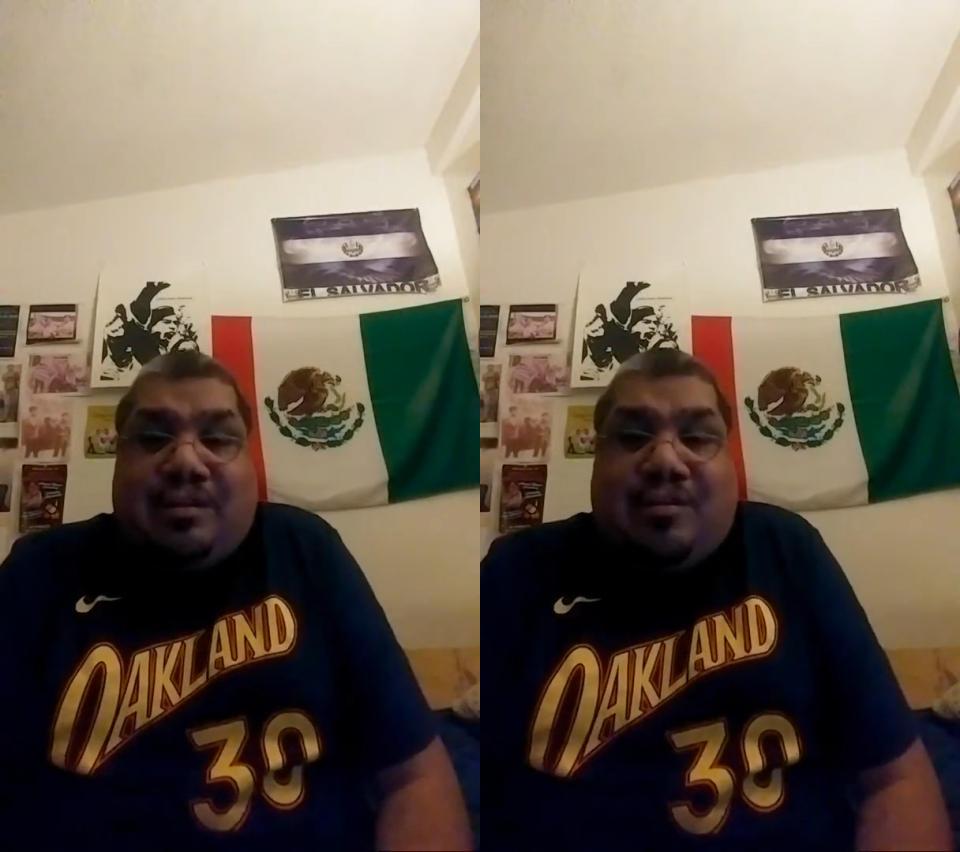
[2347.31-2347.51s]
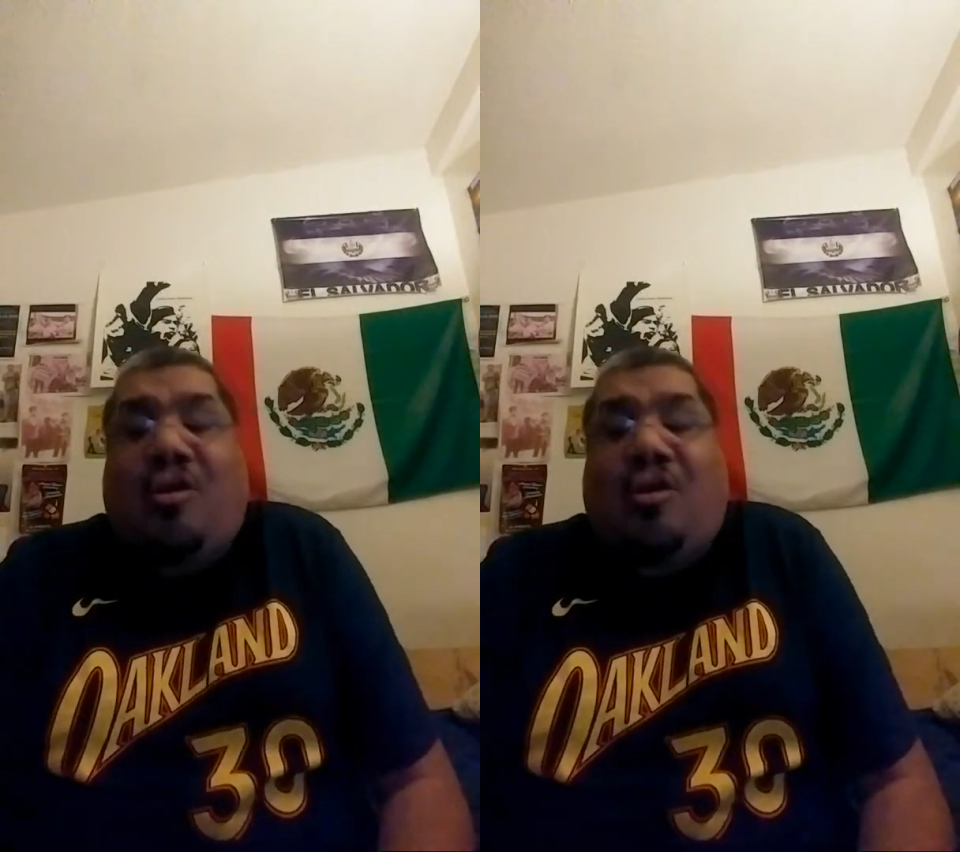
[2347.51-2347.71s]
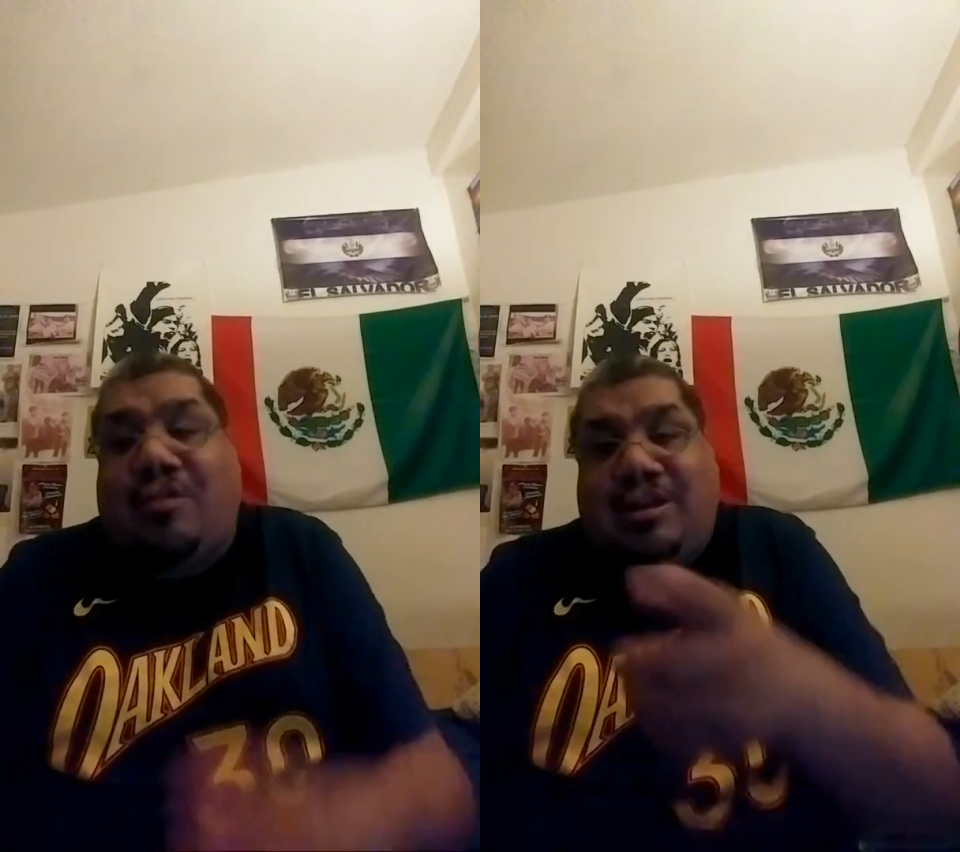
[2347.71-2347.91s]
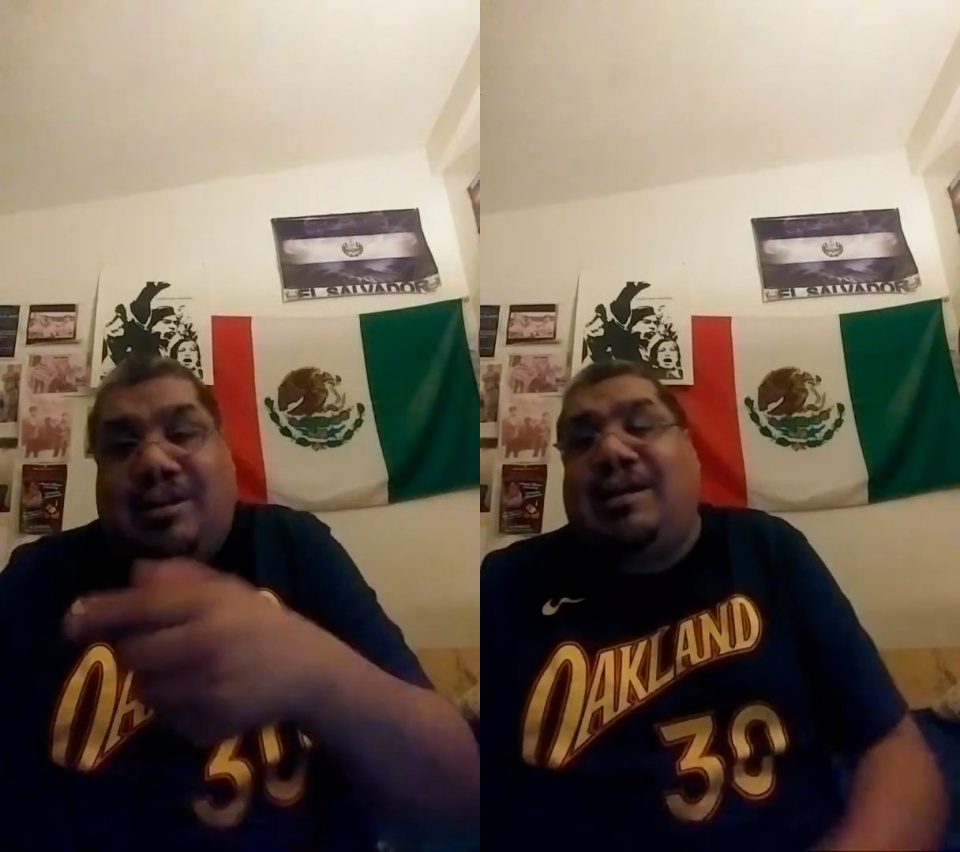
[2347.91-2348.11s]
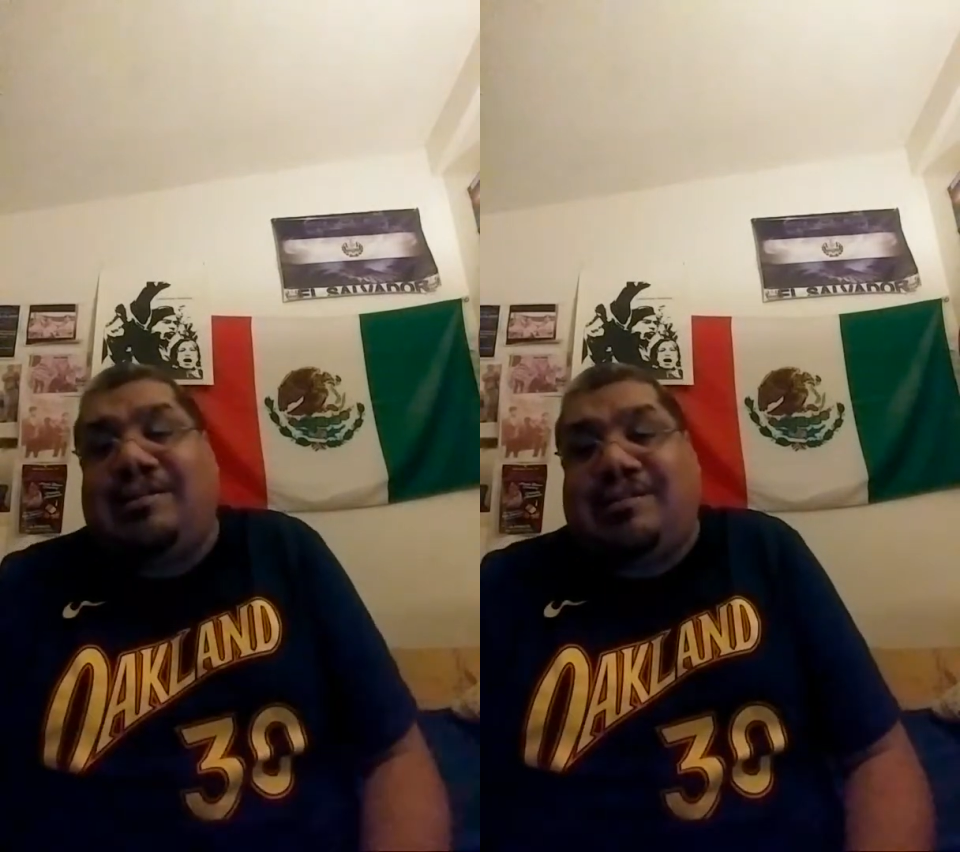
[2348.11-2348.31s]
The Carl
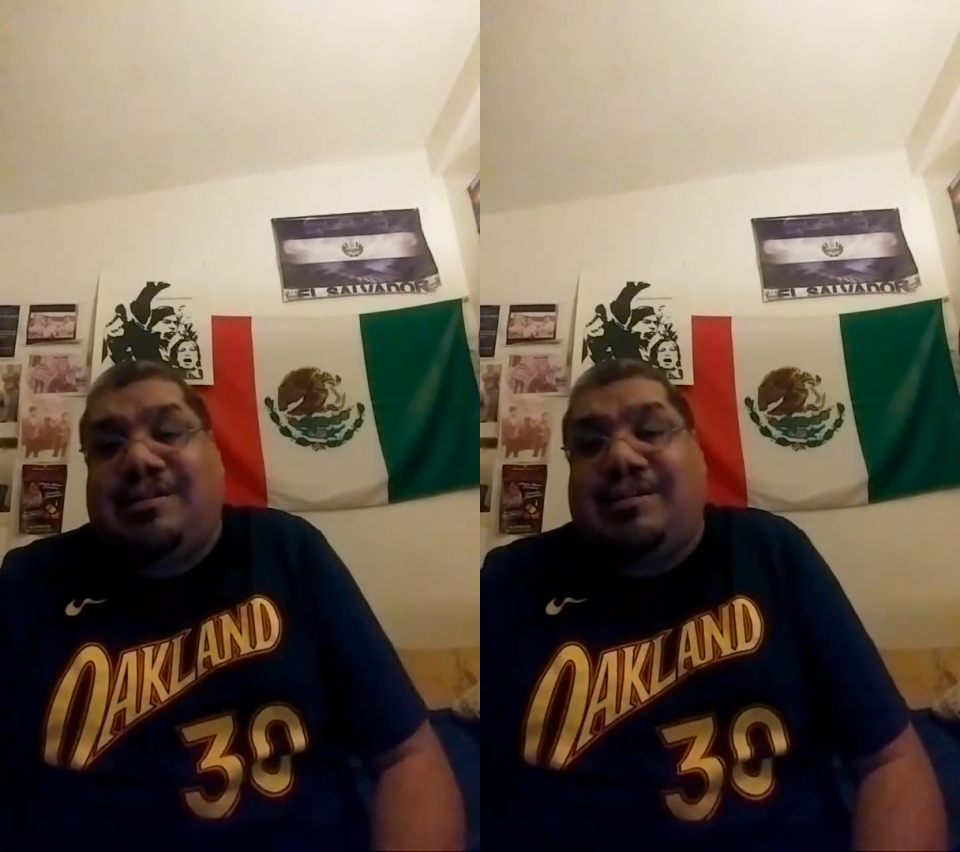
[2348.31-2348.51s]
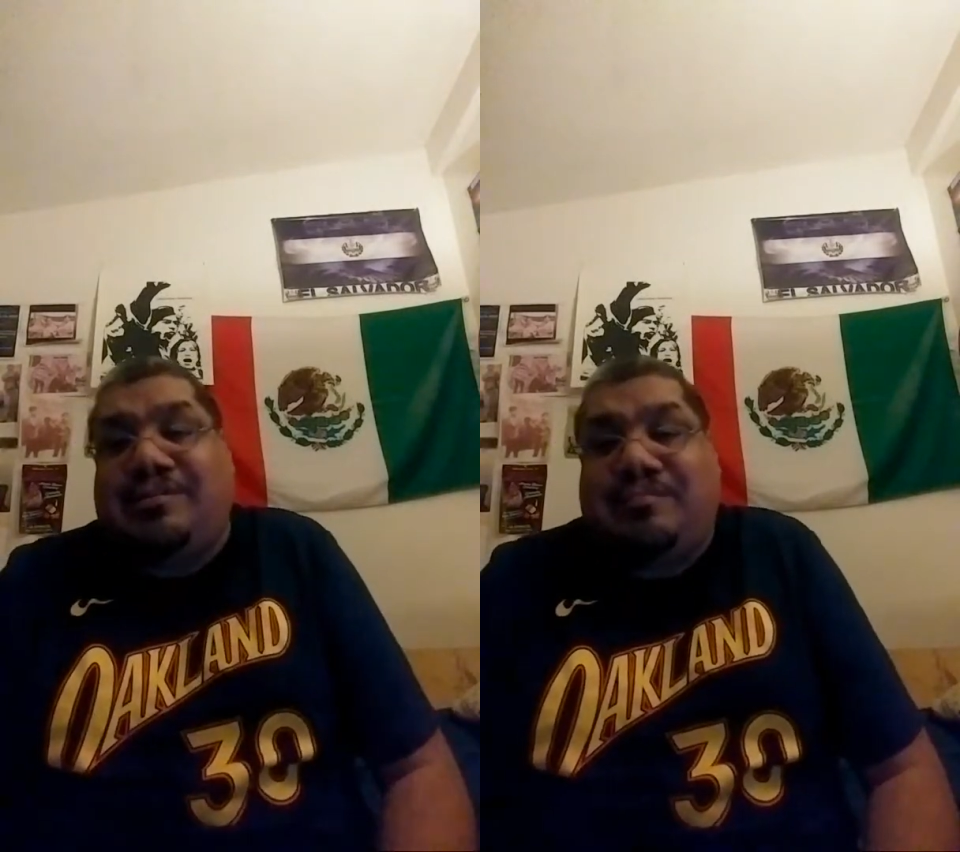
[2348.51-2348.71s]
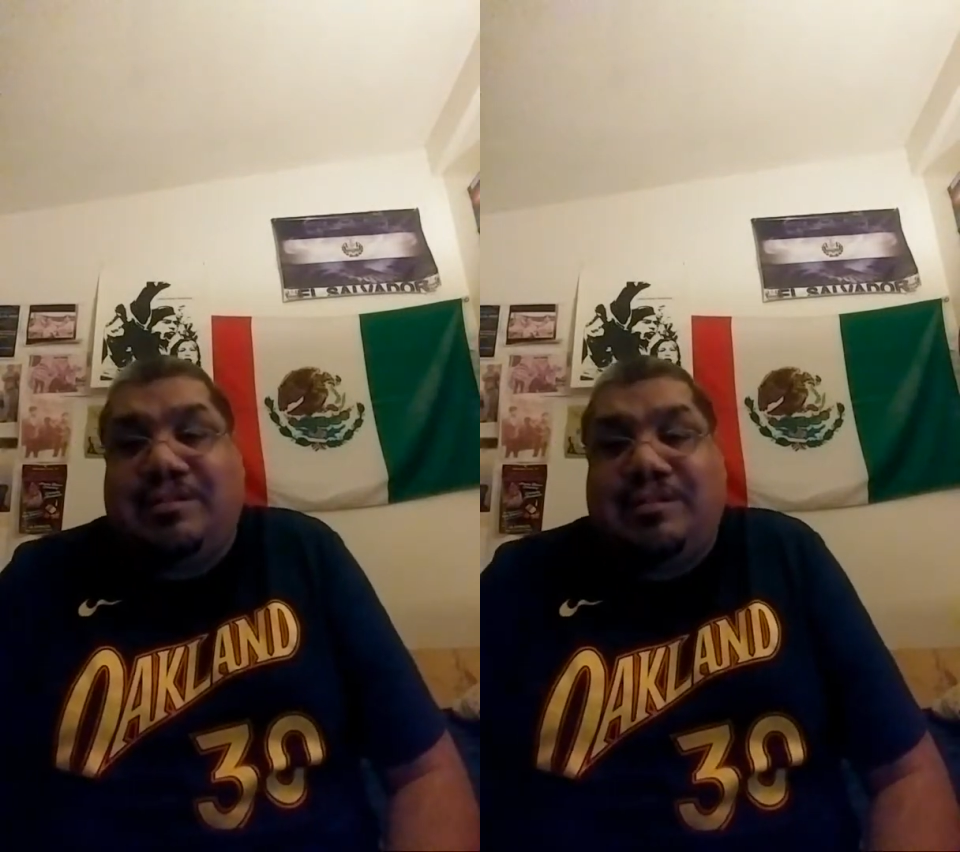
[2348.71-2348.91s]
Kanives, yup.